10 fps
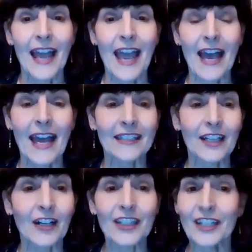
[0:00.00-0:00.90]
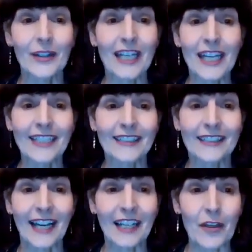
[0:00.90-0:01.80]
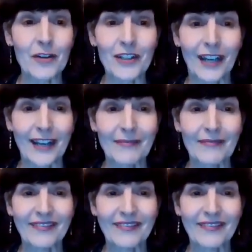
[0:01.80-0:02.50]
And I'll see you again another time.